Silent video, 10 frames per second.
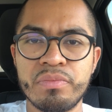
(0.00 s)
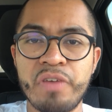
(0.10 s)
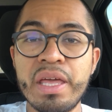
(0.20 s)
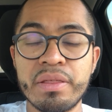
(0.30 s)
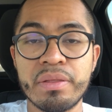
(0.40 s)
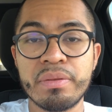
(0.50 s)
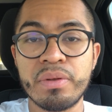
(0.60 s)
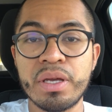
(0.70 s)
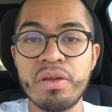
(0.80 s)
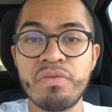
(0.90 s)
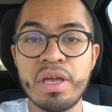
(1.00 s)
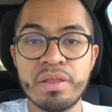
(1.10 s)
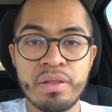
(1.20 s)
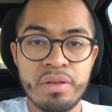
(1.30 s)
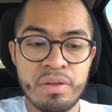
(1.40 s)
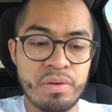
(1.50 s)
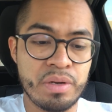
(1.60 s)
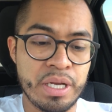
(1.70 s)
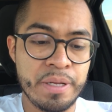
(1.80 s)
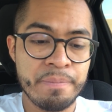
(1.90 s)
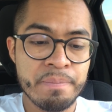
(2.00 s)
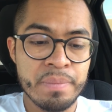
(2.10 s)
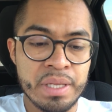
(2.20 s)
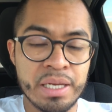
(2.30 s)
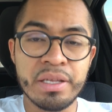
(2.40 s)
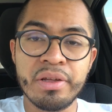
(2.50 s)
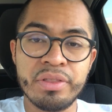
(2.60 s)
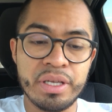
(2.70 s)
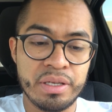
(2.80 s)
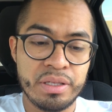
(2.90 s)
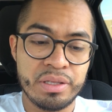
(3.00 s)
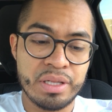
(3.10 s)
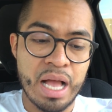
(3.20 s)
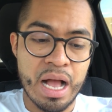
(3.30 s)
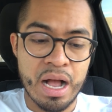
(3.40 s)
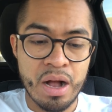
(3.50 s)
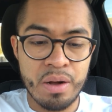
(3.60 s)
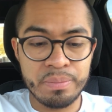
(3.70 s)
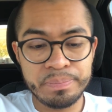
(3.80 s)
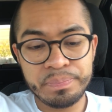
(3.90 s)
faith, will get you faith, okay? And another thing, how